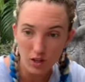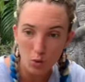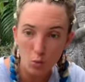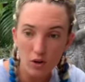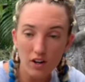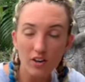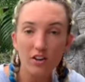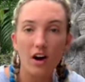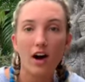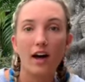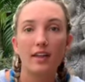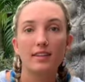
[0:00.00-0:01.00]
we are
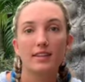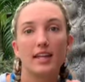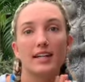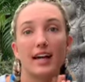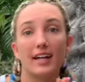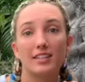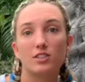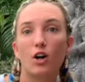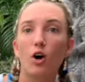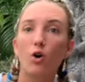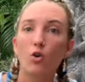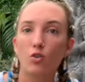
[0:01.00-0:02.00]
not like a
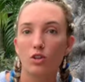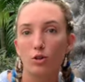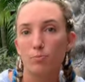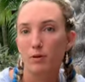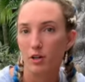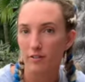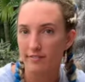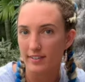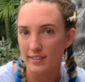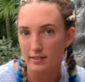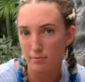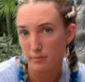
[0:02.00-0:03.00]
total
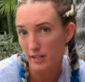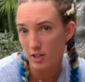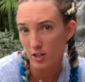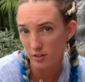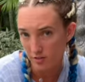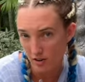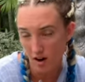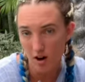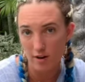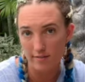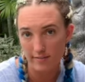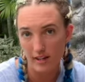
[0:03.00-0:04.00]
perfect mirror for our
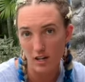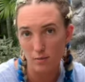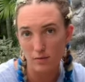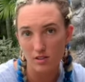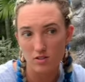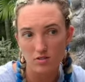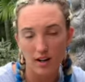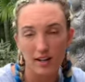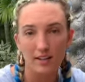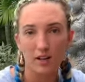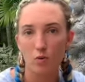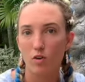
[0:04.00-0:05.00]
environments, right?
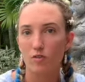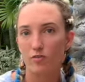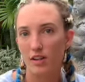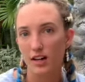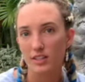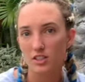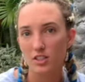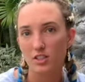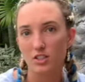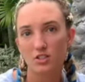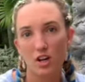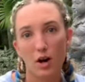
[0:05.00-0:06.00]
Like
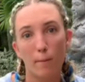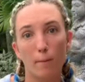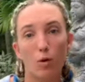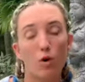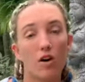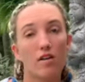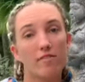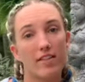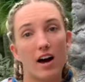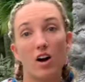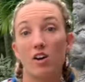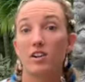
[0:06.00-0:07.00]
reflectors are more of
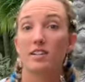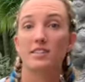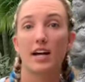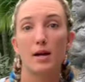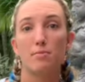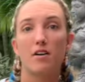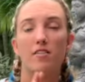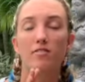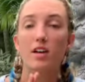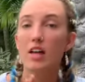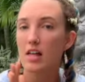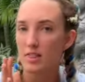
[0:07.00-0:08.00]
that archetype of
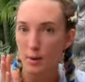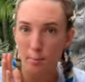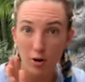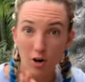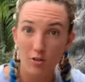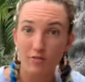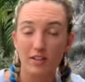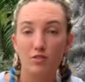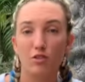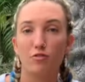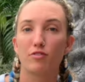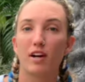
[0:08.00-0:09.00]
the perfect
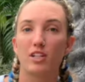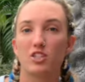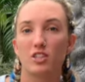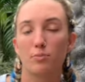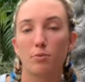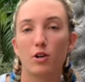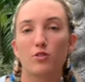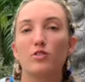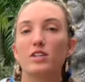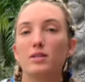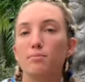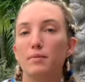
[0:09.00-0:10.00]
reflection, the
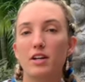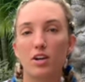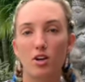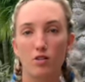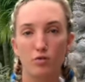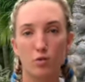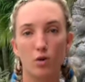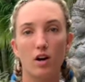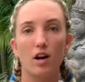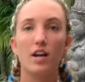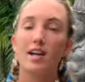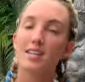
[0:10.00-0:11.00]
perfect mirror for
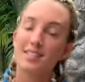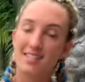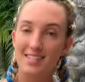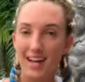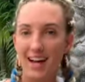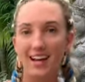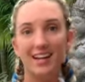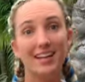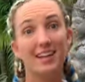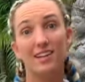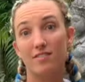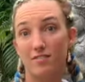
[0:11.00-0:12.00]
society,
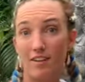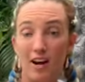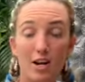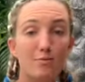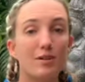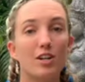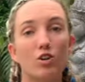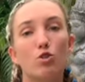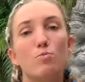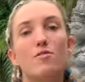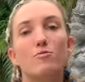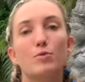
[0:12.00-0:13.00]
an environment, a group
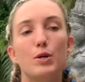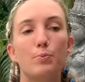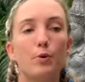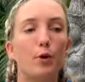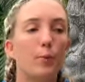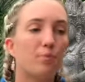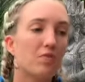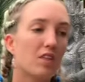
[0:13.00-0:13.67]
of people.